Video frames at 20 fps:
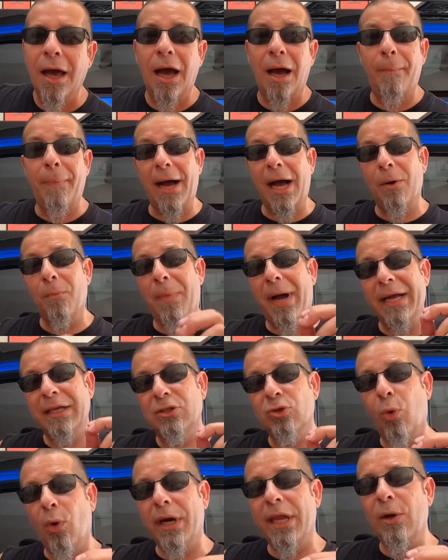about my
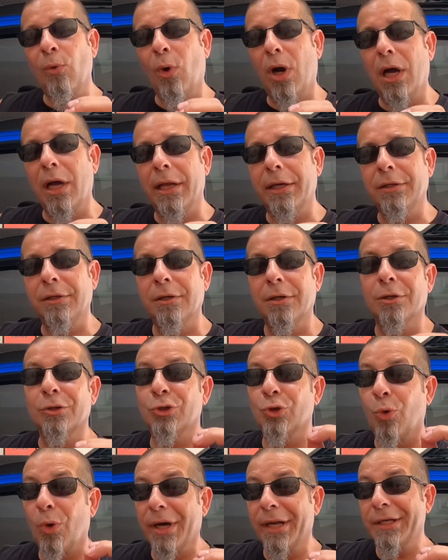twenty-one or
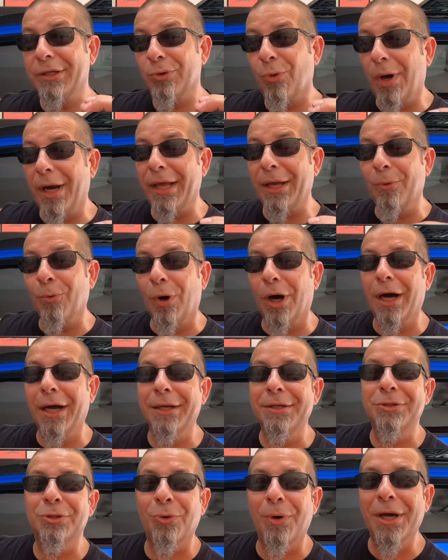twenty
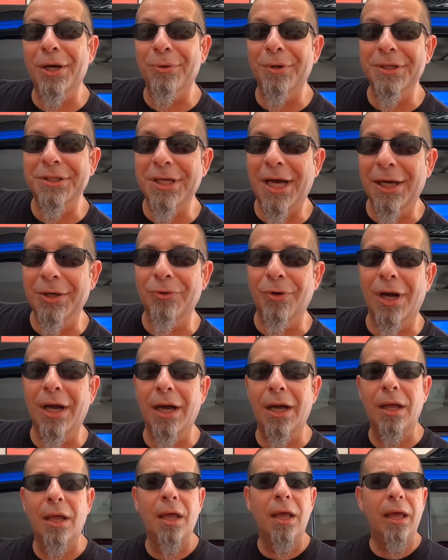twenty-one Toyota
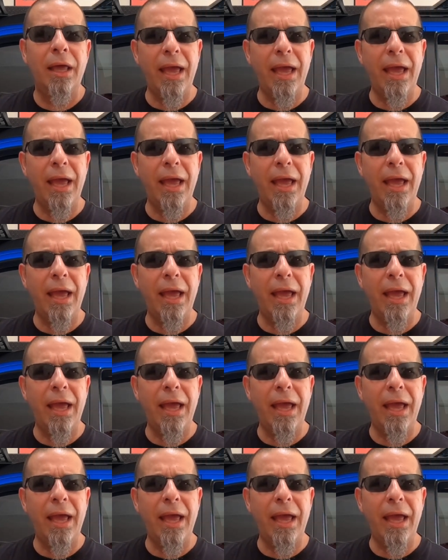Tundra